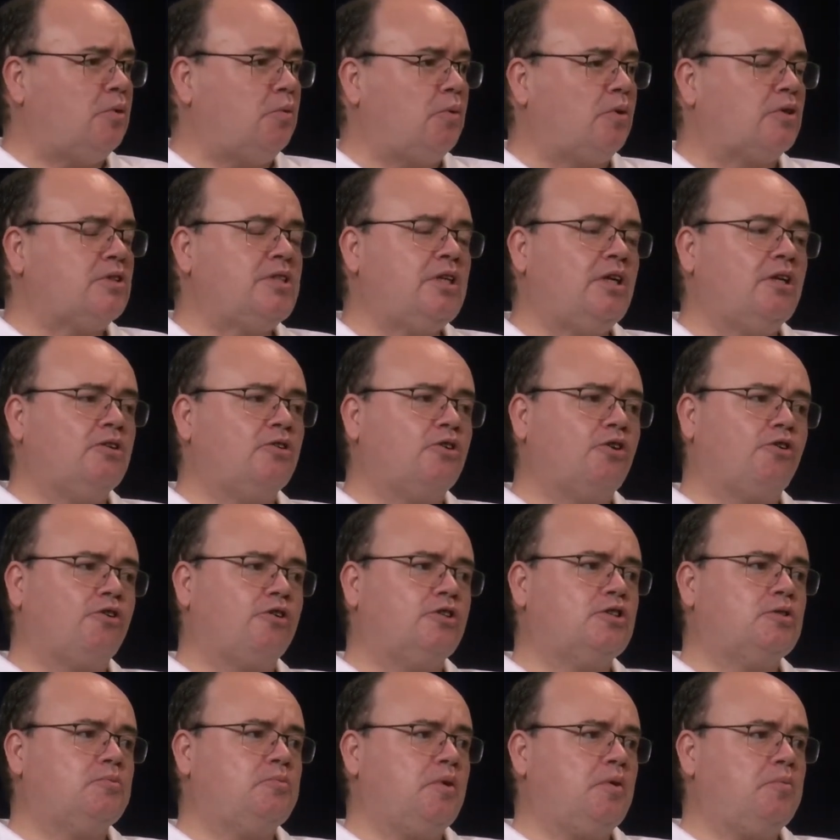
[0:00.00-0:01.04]
We're still
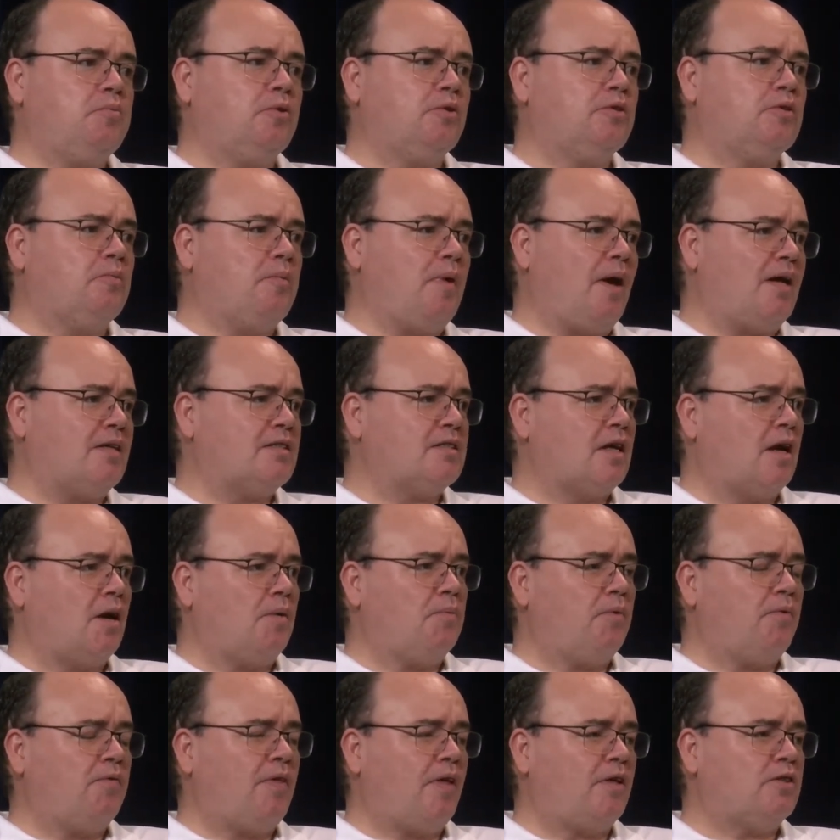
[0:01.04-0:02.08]
encouraging people to mask
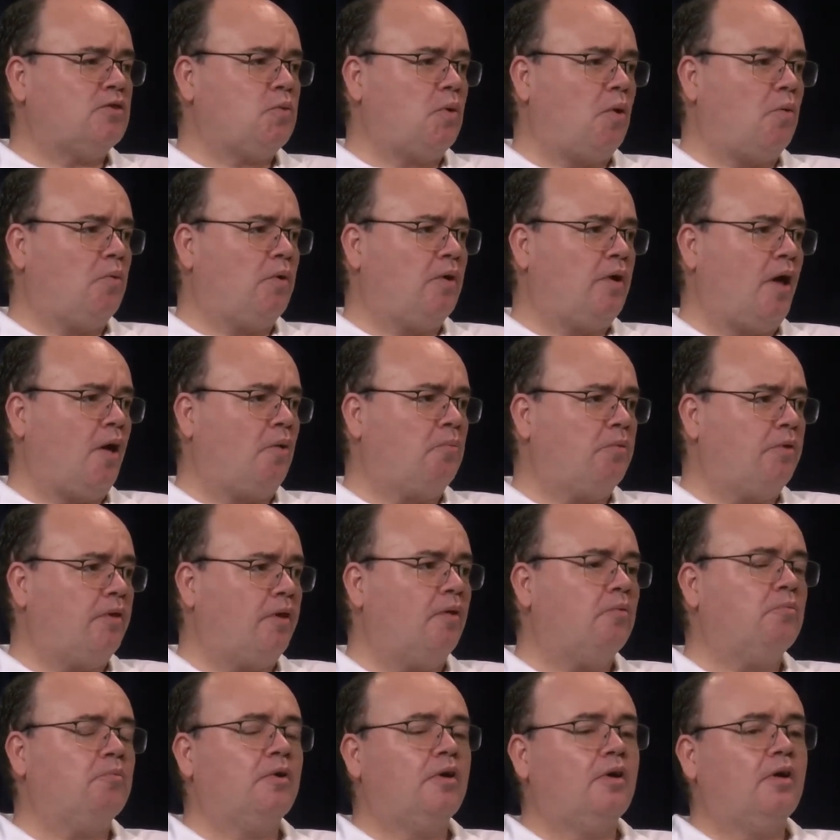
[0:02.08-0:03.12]
up if that's what would help
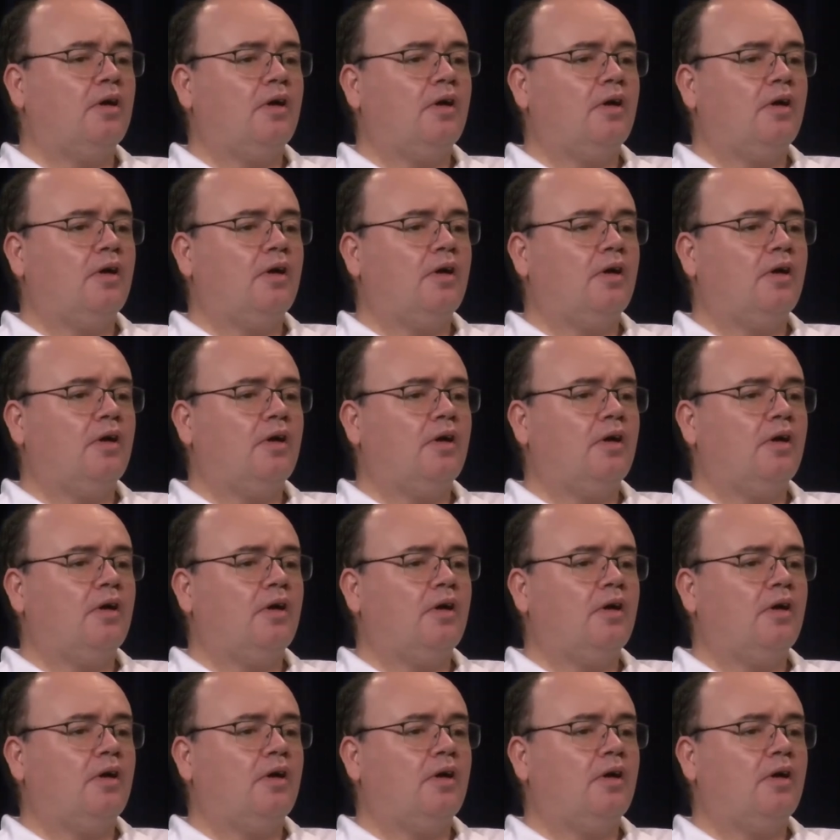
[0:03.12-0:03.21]
them.